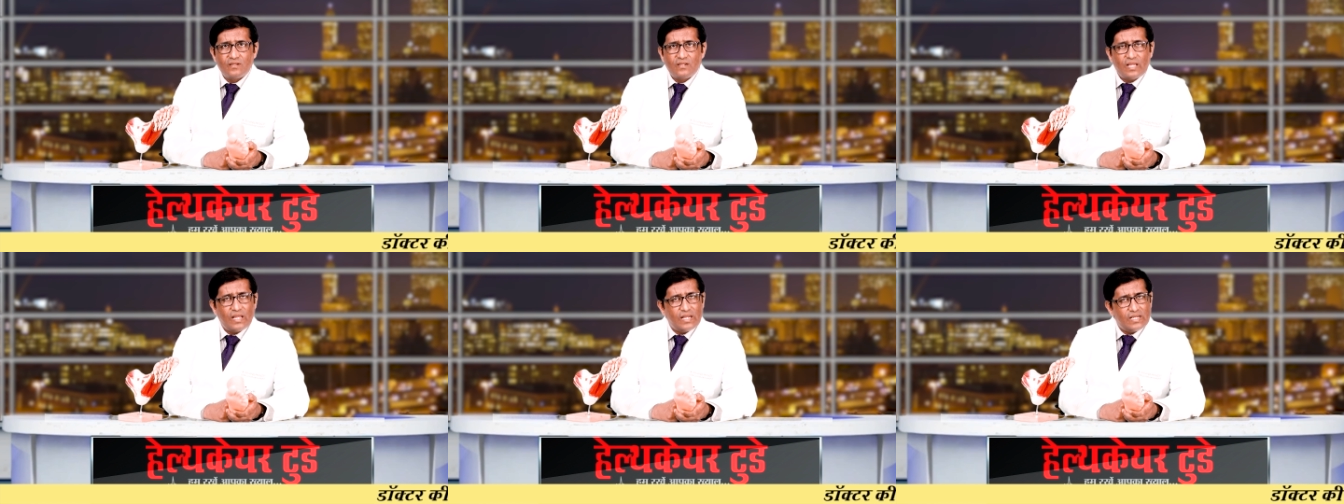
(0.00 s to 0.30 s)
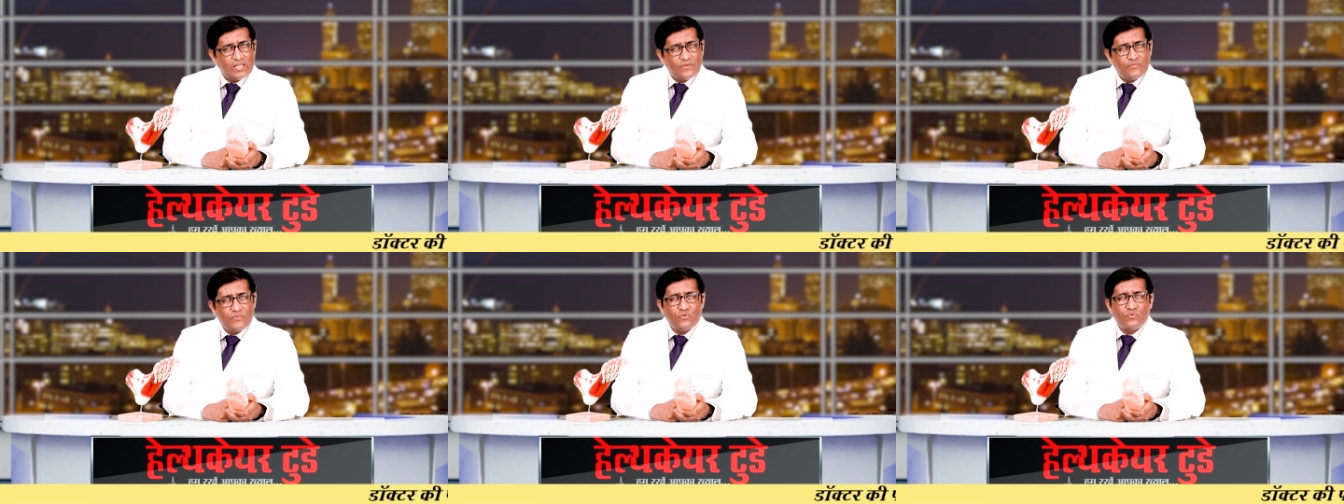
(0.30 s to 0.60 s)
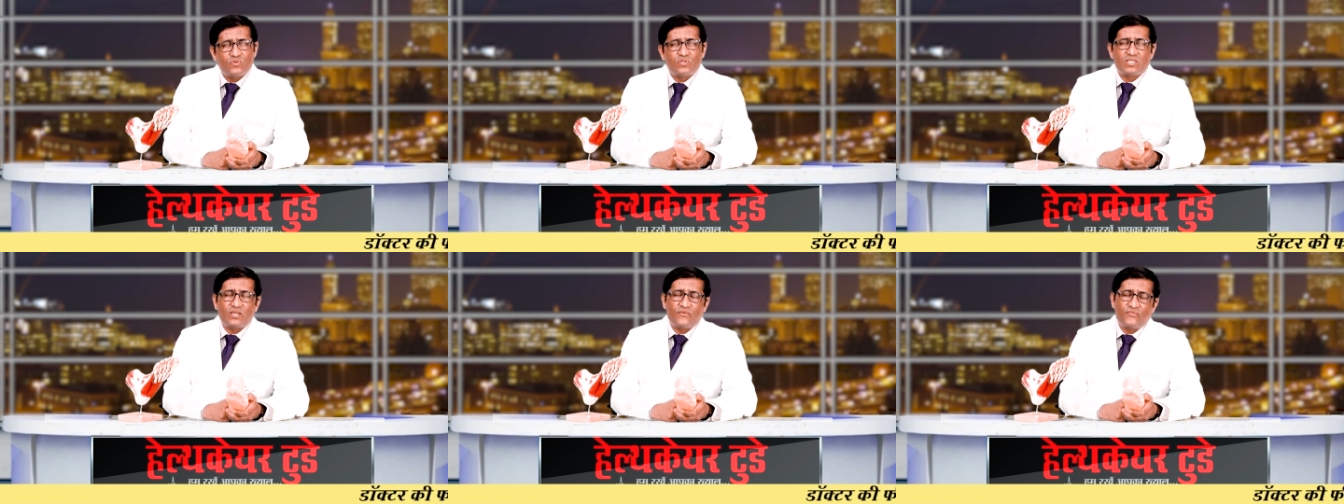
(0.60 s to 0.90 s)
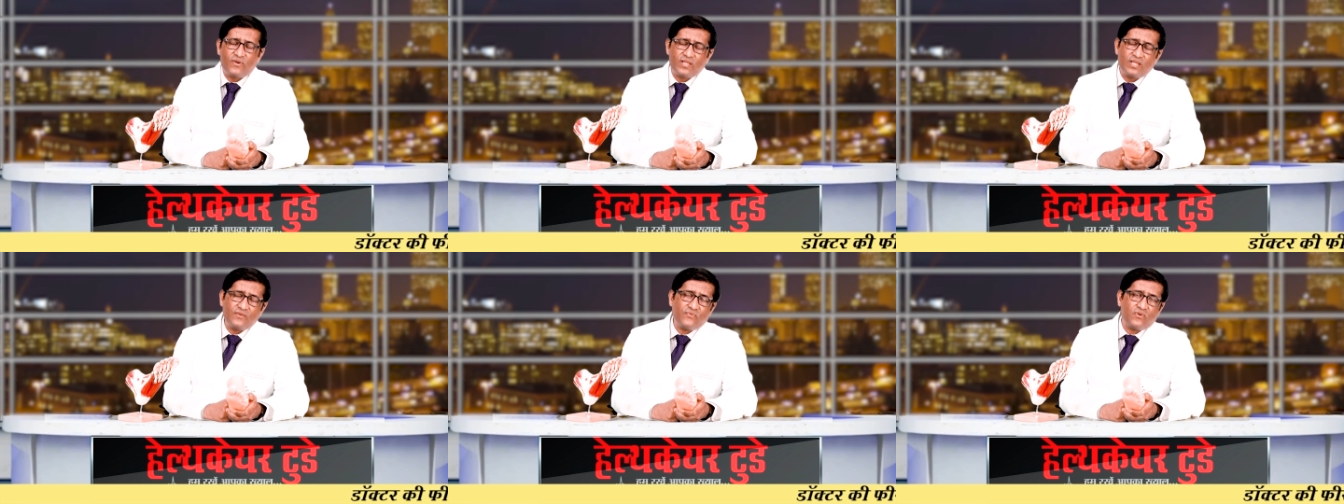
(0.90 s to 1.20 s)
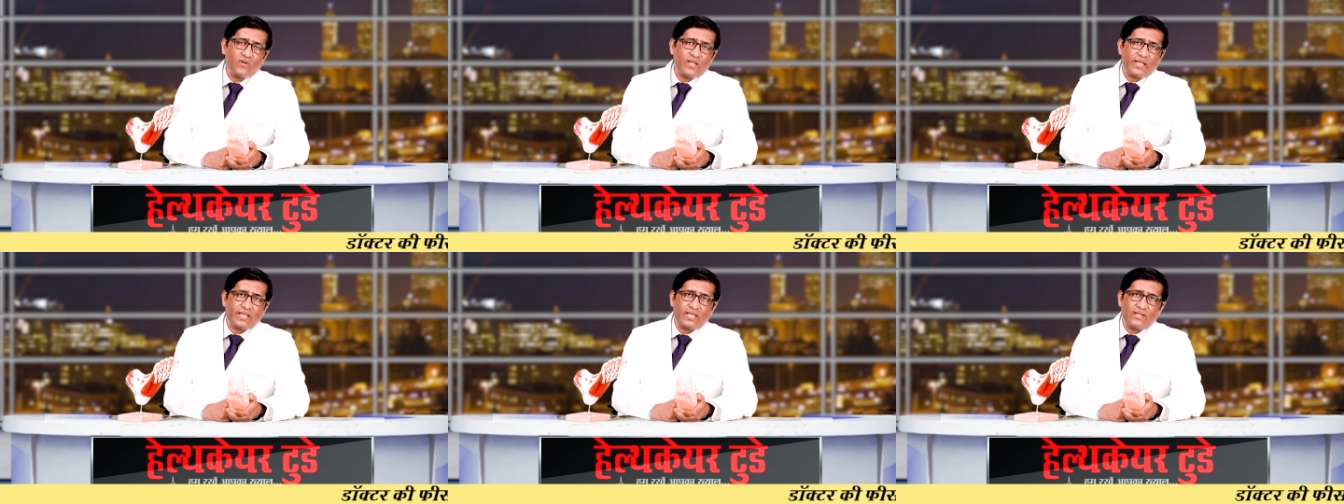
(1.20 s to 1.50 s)
And if you suffering
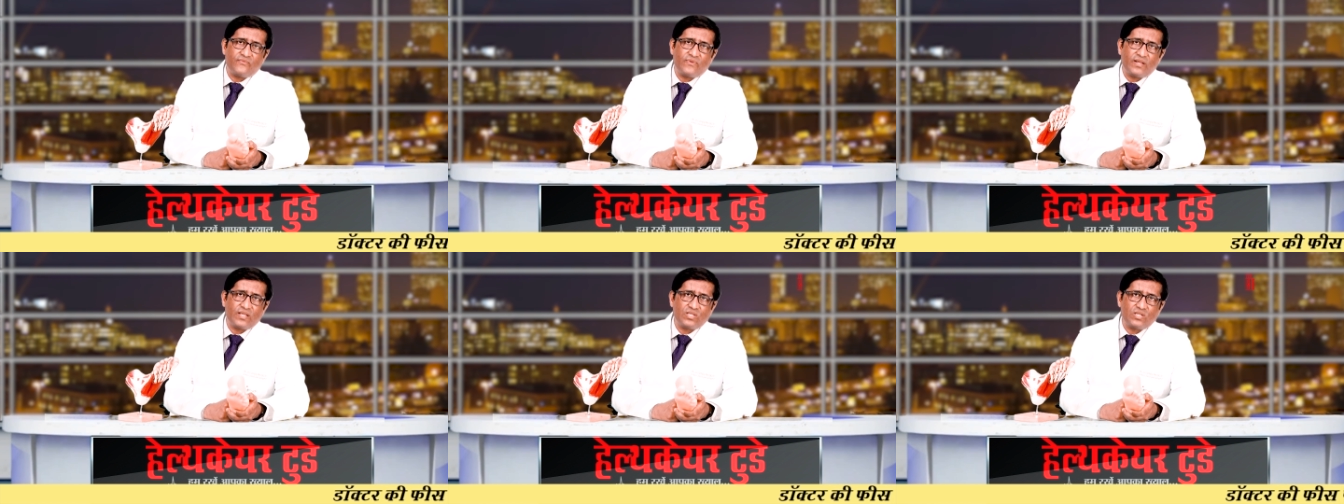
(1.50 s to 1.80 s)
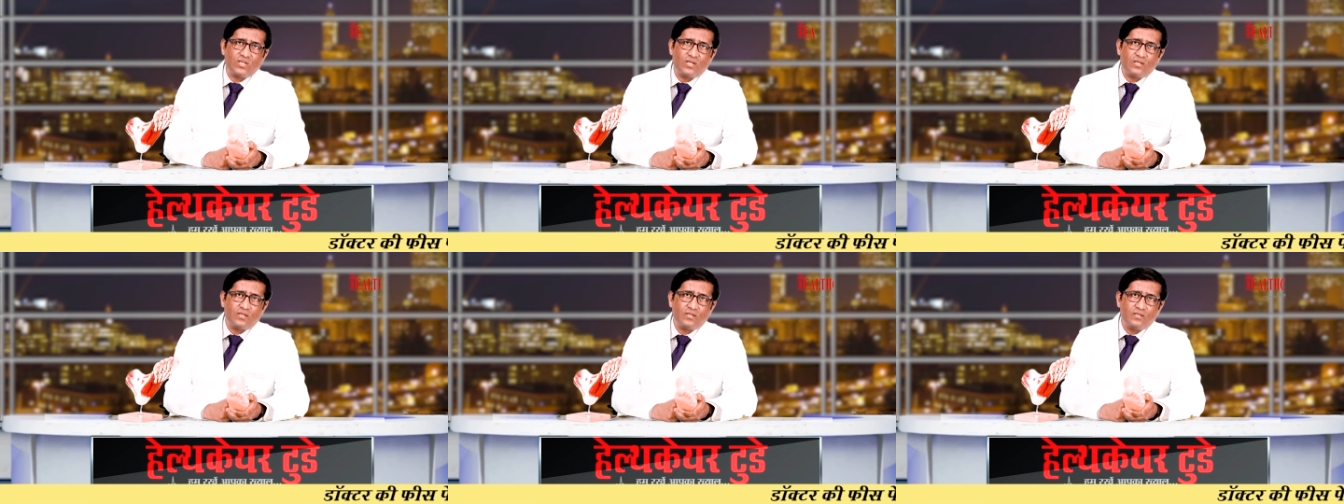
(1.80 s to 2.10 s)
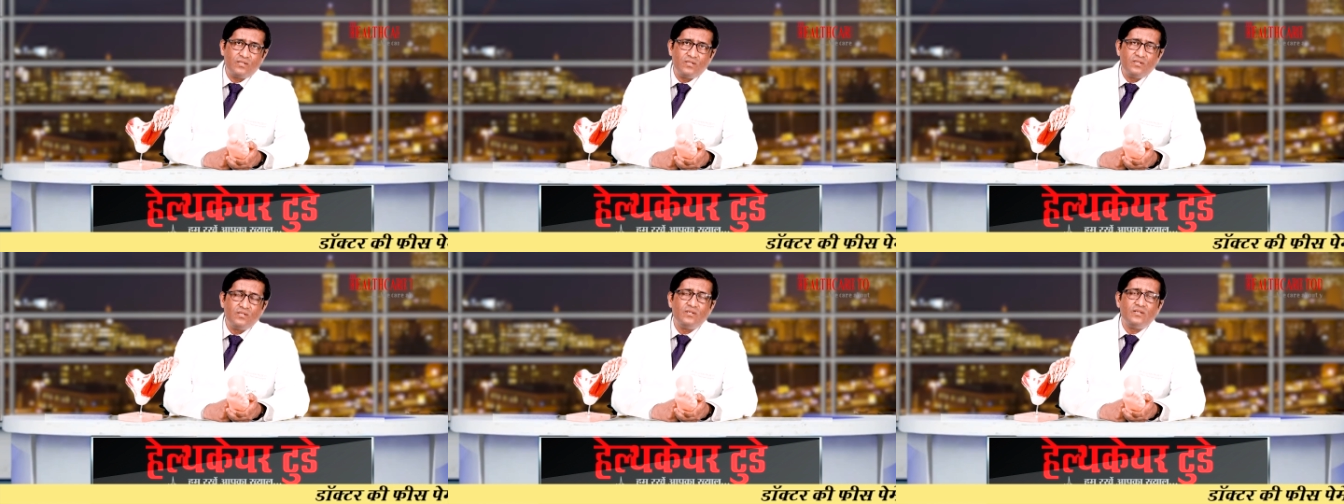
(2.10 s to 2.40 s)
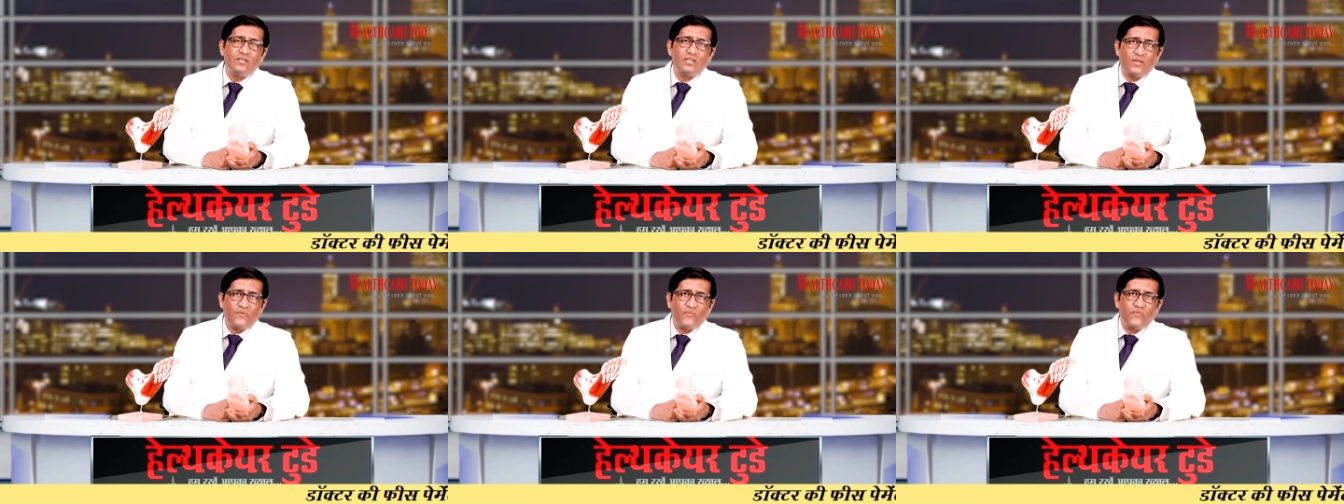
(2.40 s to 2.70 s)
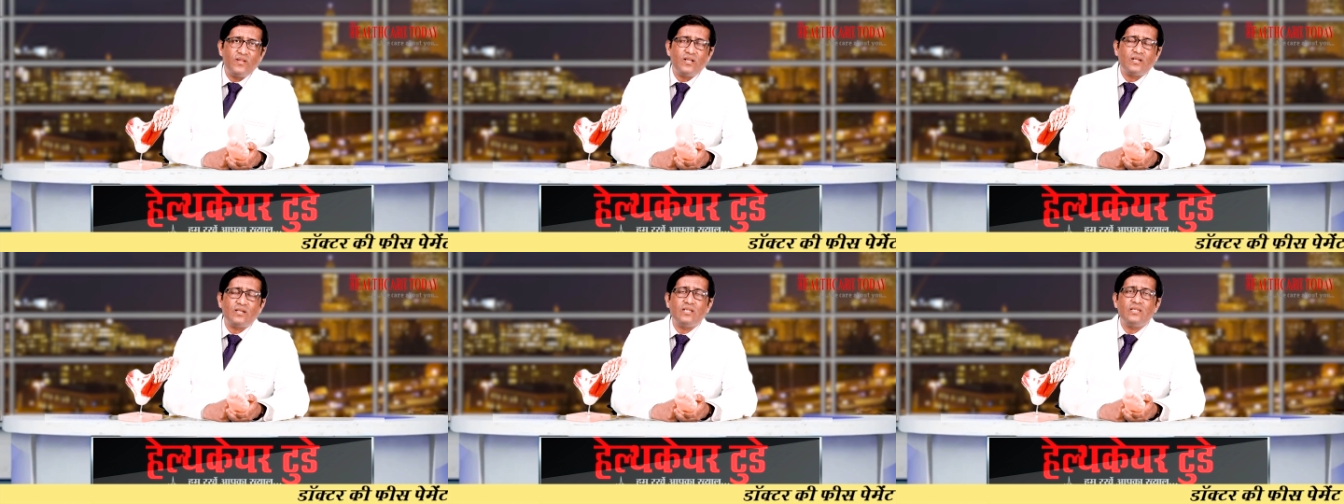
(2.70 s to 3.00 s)
from ankle fracture,
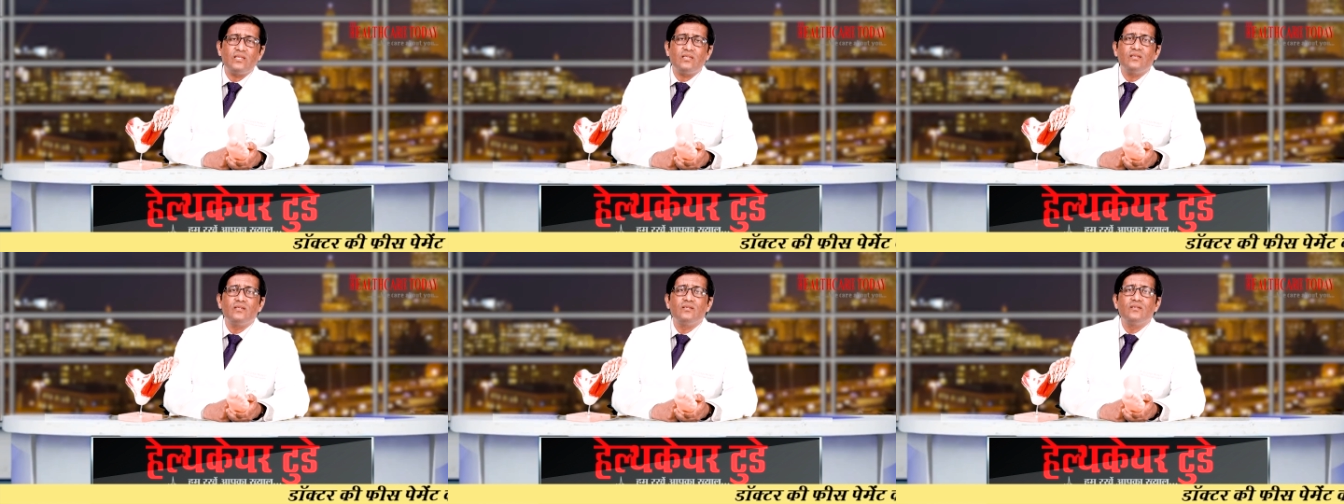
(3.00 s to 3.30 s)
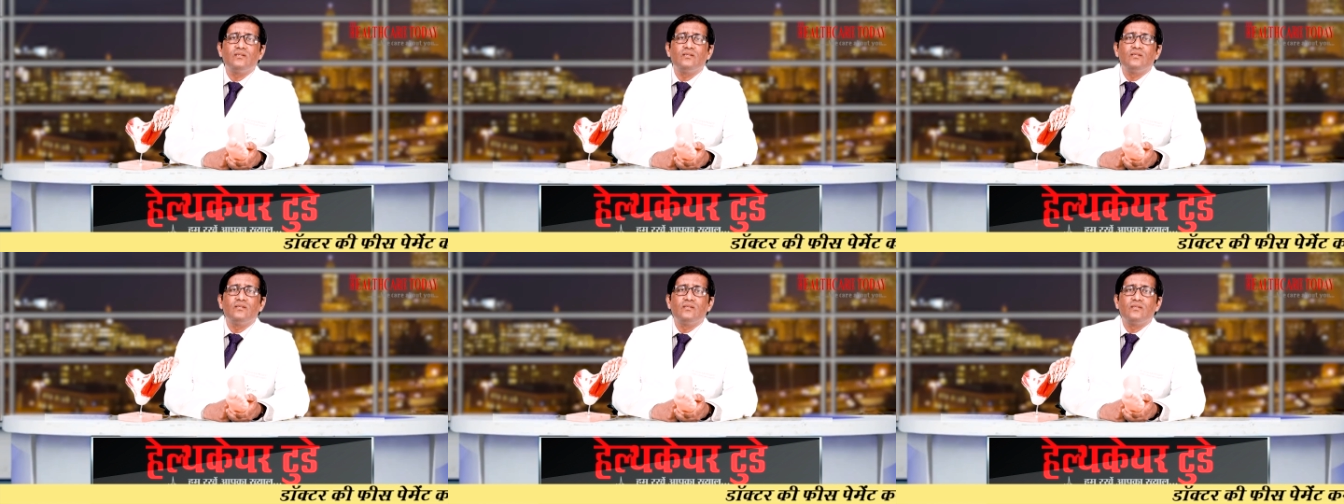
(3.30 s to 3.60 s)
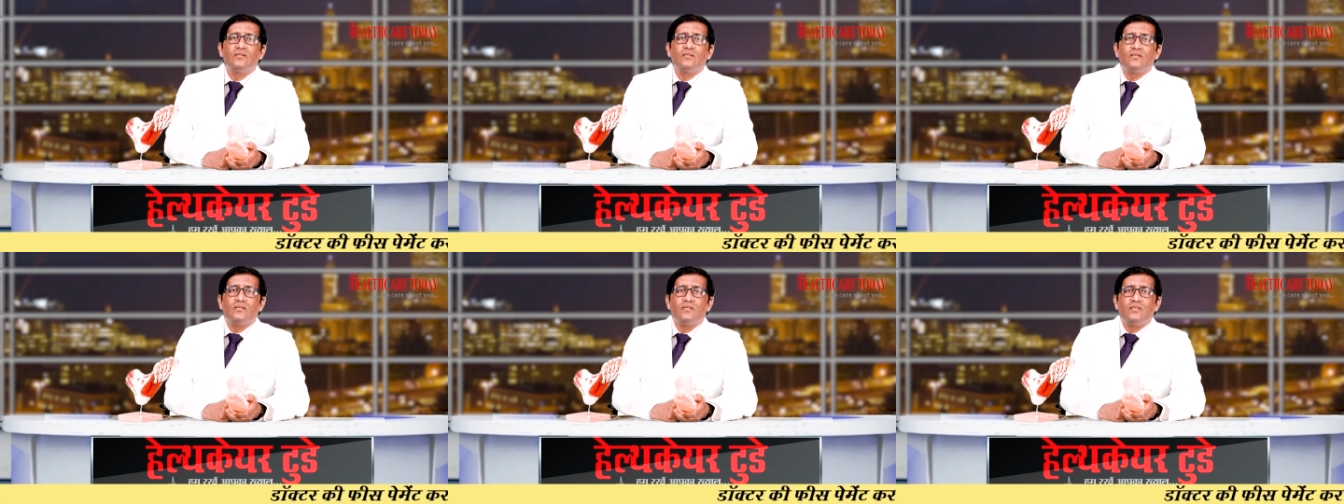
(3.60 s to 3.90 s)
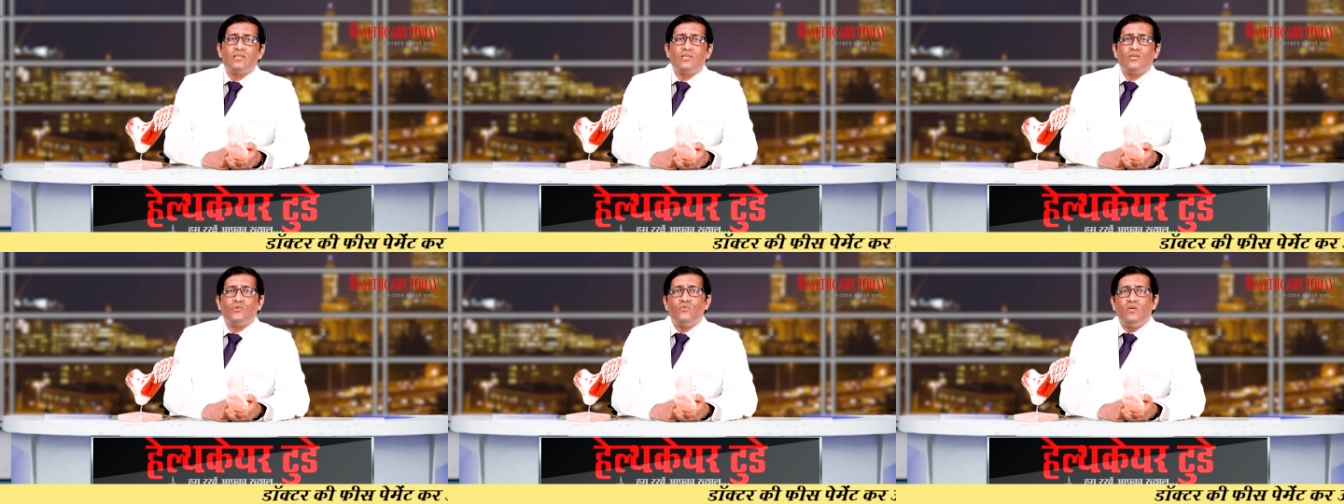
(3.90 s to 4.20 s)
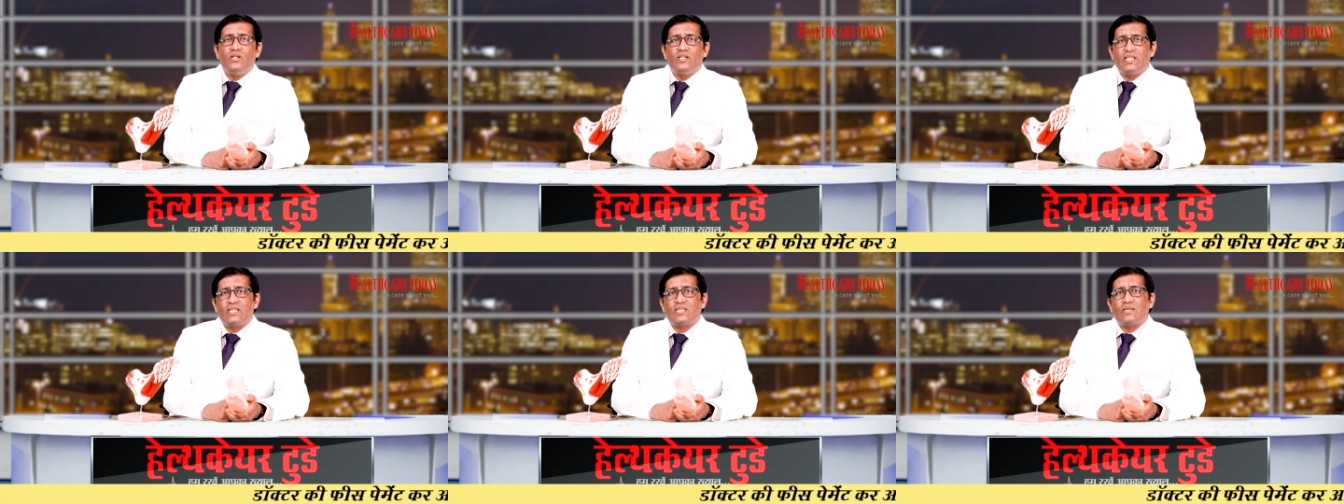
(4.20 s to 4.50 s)
definitely you
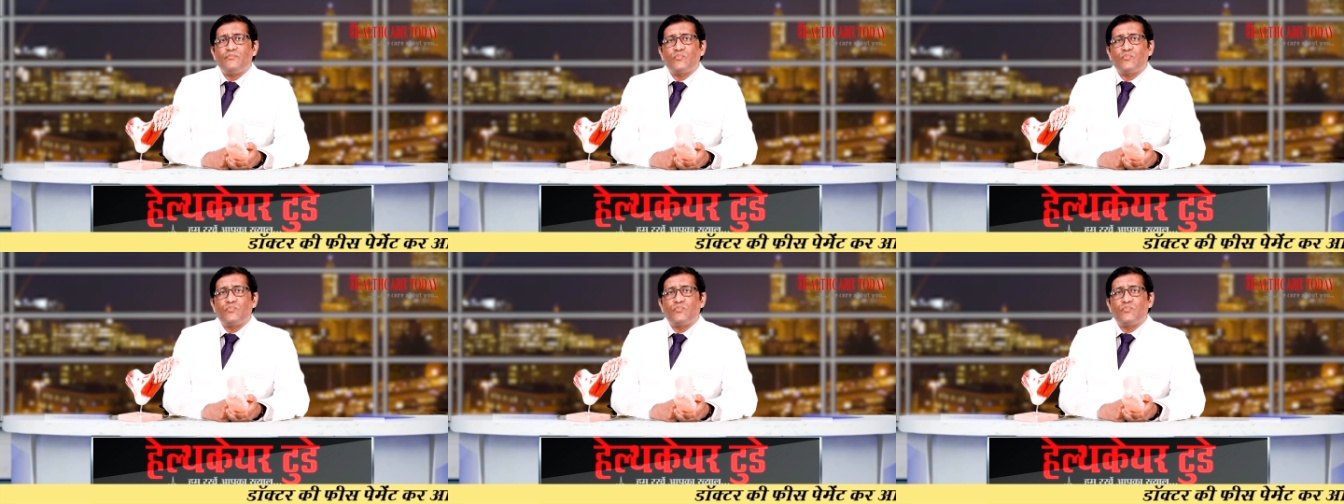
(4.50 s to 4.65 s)
will take a